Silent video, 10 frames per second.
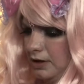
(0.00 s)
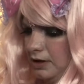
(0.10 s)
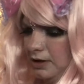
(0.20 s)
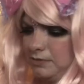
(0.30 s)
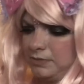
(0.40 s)

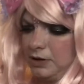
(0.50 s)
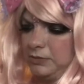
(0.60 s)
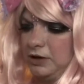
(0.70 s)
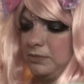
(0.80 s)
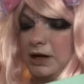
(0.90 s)
I'm
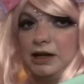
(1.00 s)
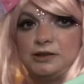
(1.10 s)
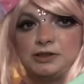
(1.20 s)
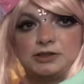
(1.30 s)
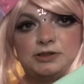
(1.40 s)
going to make
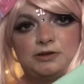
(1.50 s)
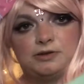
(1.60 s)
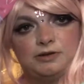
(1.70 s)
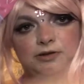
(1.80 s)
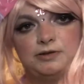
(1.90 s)
the
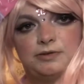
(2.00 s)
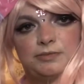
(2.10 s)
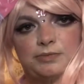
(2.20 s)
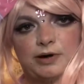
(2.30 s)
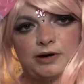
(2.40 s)
circle
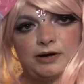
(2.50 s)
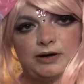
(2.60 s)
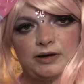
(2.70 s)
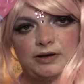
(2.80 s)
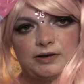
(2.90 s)
part
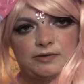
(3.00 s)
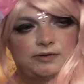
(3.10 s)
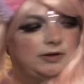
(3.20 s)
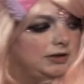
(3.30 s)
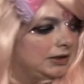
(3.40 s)

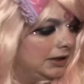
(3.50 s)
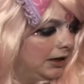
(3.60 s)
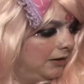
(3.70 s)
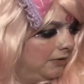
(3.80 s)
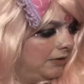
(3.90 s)
for the
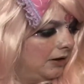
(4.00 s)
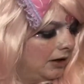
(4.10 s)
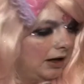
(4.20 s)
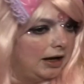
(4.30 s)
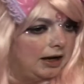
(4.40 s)
sleeve,
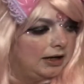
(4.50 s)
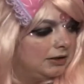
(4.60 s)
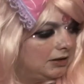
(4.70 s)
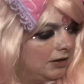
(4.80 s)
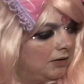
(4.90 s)

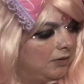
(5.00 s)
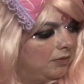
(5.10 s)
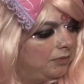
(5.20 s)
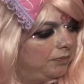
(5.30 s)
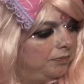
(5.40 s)
and so
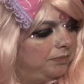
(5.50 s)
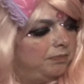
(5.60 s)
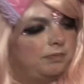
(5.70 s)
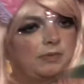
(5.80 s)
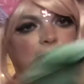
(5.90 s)

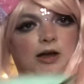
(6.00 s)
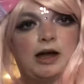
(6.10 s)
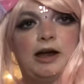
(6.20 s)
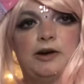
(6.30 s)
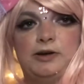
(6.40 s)

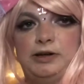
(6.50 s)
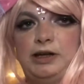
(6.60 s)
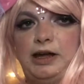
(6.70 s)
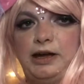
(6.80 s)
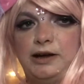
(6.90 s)
I already
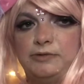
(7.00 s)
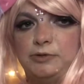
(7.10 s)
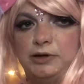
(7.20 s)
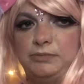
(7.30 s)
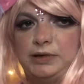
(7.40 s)
have
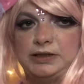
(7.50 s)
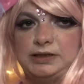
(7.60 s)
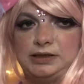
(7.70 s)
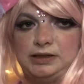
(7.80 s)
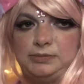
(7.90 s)
one
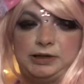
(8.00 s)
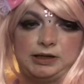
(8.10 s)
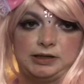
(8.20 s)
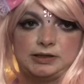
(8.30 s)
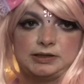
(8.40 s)
basically
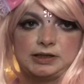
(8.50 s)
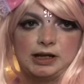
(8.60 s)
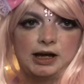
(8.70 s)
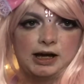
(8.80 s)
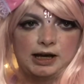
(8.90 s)
because
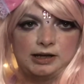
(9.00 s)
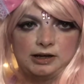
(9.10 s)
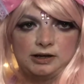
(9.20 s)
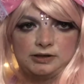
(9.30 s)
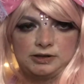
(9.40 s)
I
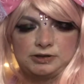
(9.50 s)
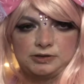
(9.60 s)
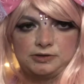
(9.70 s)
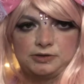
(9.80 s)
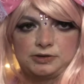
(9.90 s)
cut the
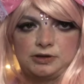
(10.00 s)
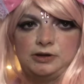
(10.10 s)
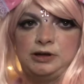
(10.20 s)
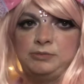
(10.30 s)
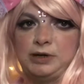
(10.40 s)
circle
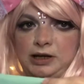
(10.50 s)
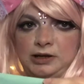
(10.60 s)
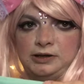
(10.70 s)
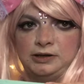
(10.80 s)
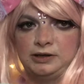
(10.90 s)
skirt and
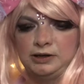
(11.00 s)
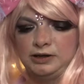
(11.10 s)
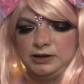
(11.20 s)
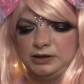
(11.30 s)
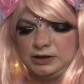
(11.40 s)
made
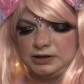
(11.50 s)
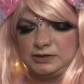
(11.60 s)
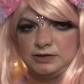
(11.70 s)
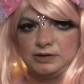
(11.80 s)
this